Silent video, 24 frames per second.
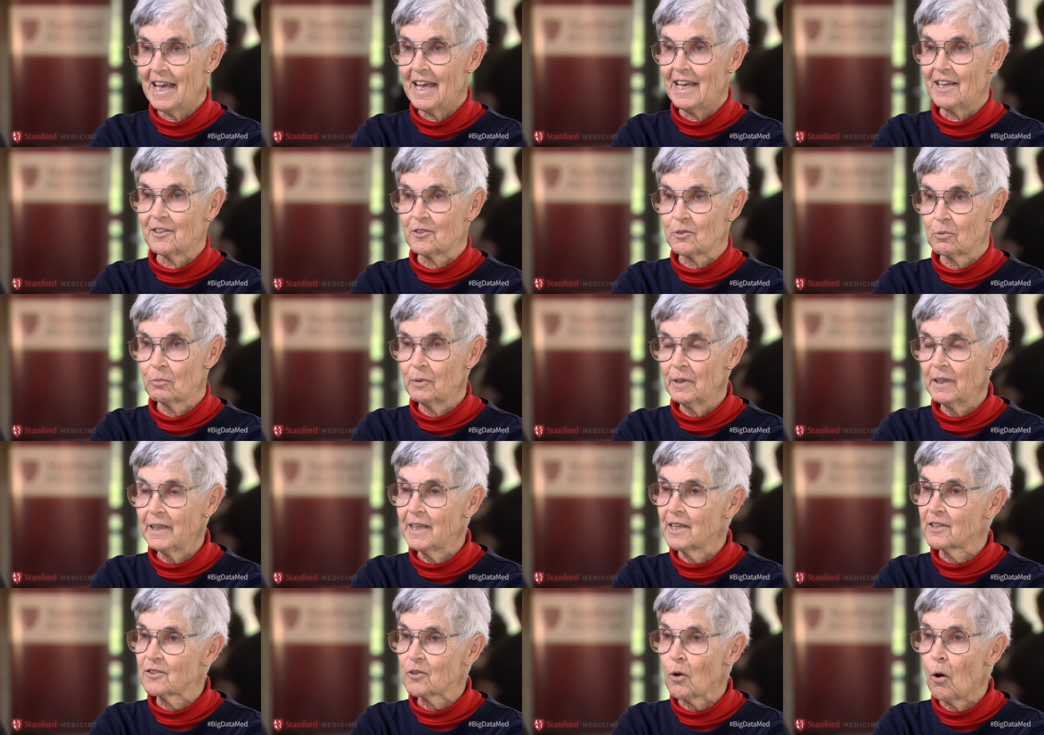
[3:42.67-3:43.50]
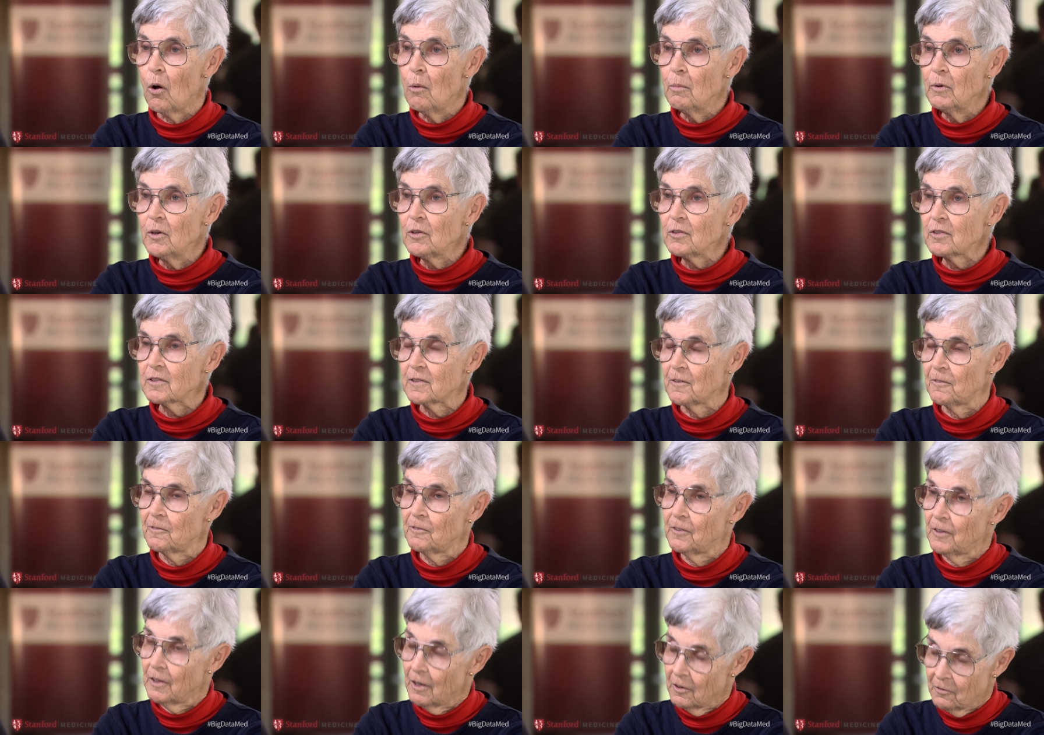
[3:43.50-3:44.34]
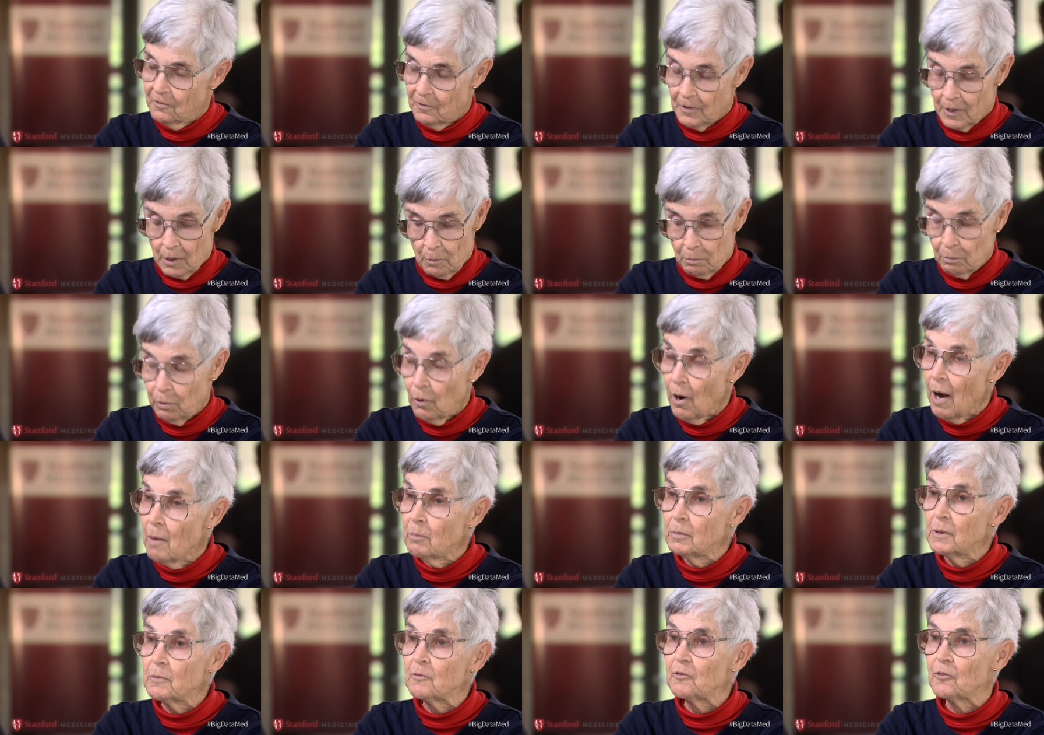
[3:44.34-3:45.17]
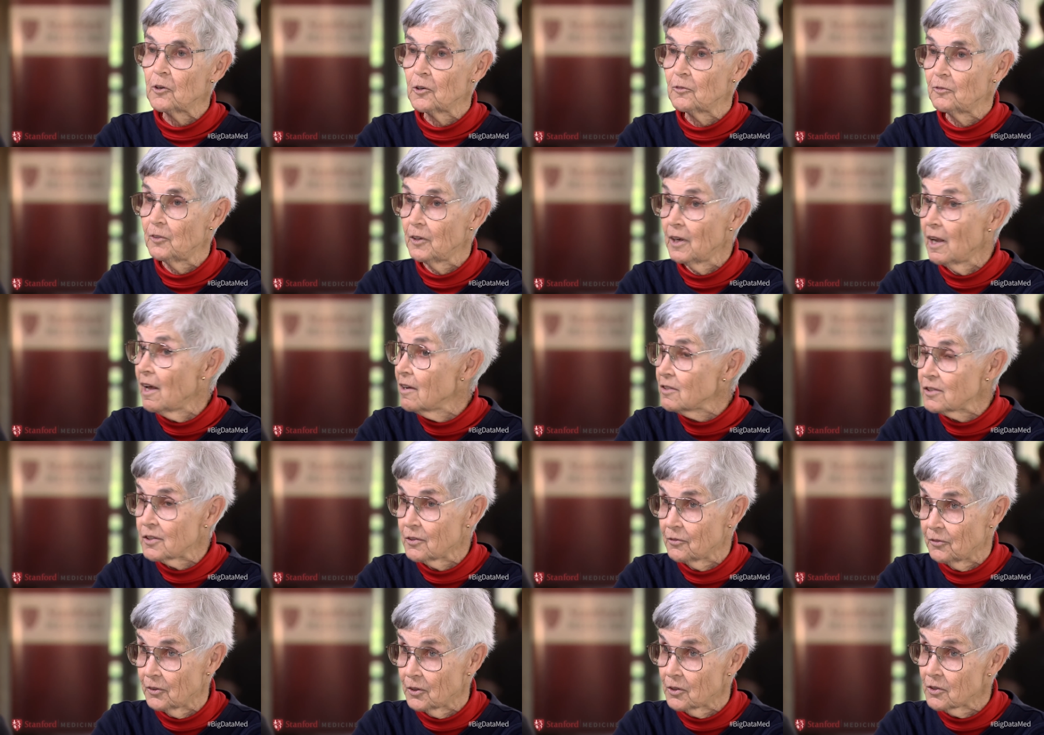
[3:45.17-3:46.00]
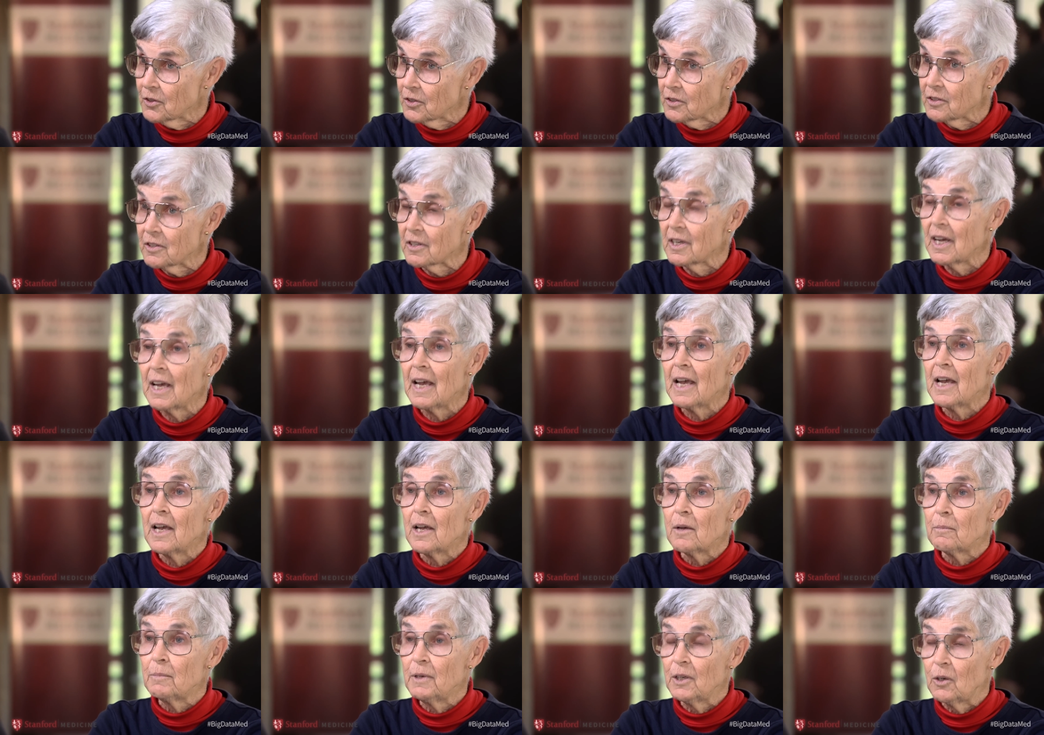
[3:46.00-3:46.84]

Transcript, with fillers: It's really, it's almost a, a problem for philosophers mm.